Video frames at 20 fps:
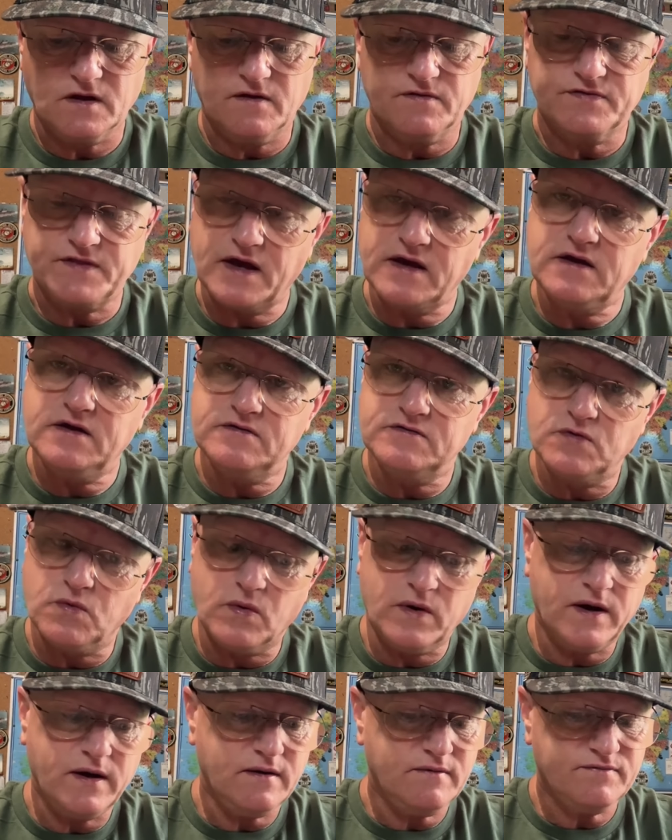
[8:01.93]
Thank you,
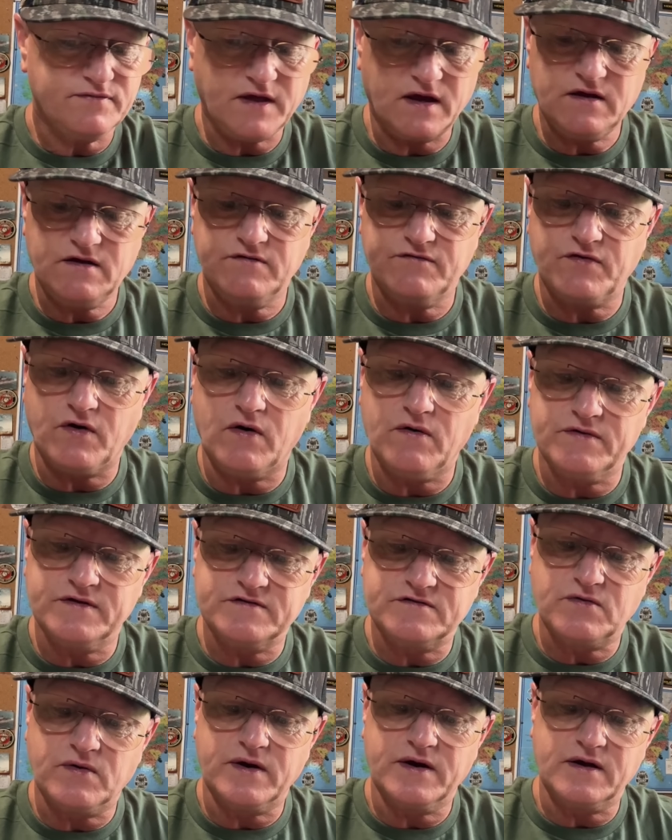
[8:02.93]
Dwayne. Thank you for all
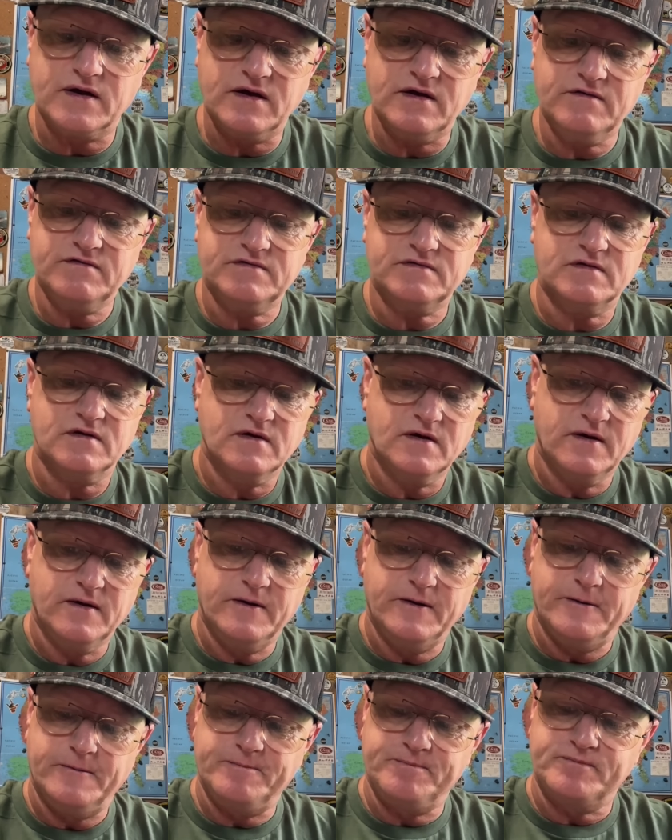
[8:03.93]
these great gifts,
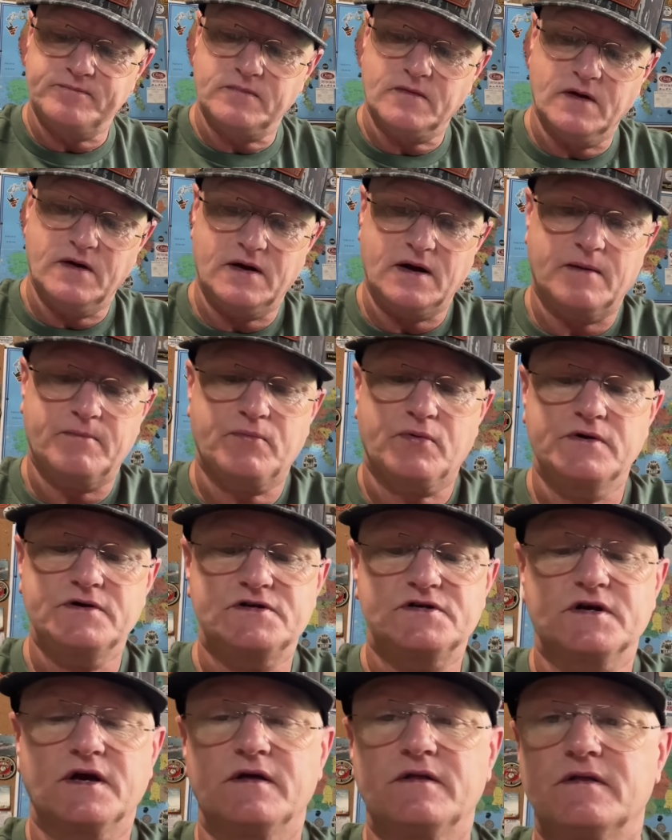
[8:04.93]
and I
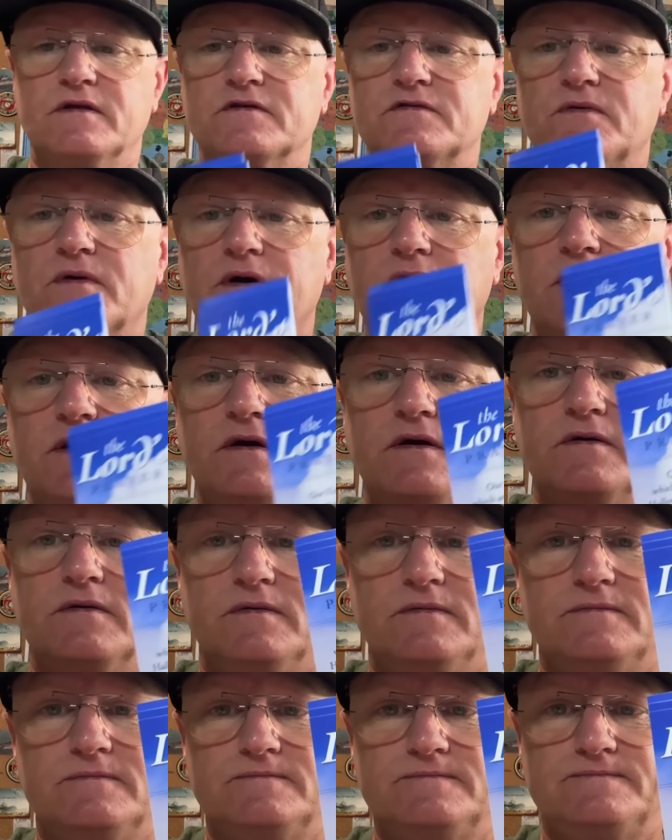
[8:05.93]
appreciate this right here.
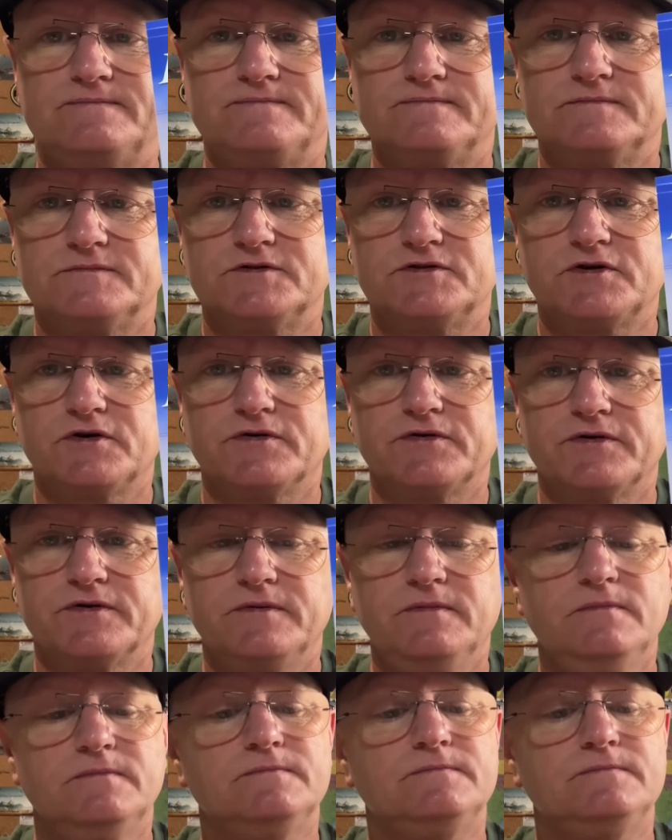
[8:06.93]
Sure do.